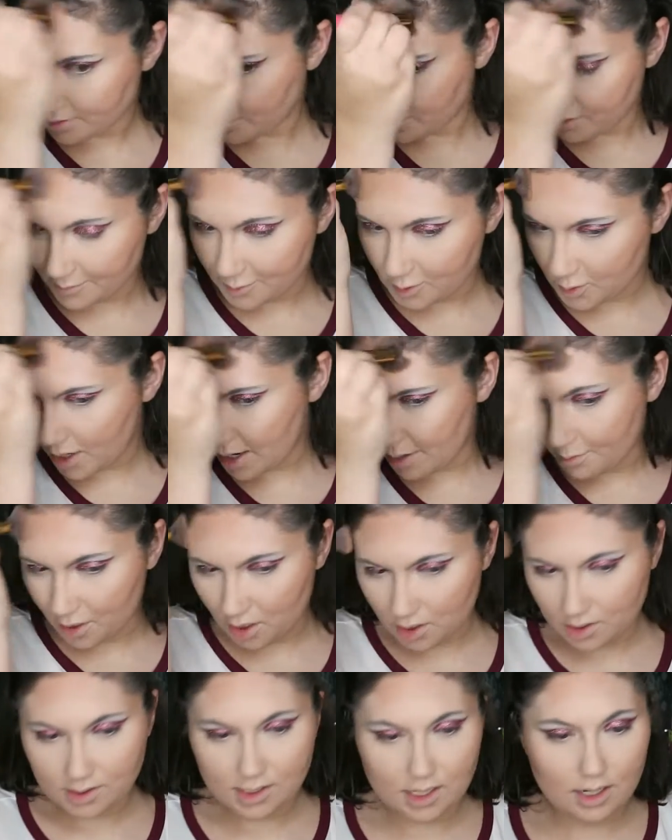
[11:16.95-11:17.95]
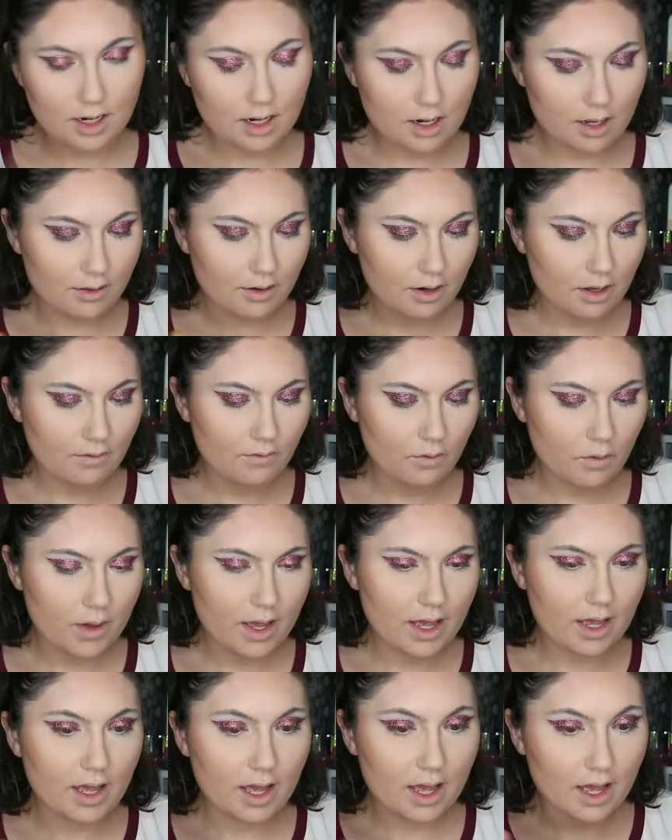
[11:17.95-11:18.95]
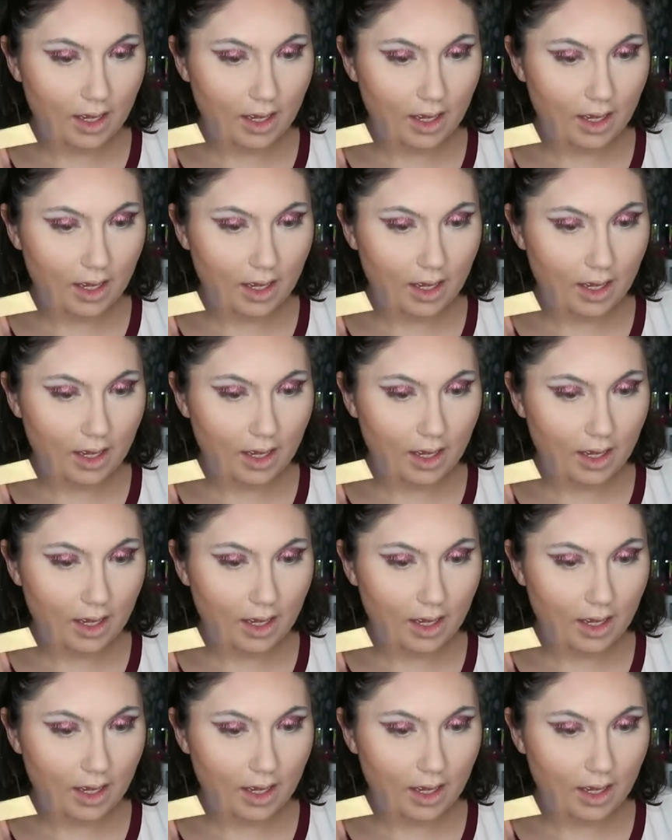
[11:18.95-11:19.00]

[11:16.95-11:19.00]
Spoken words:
subscribers and another giveaway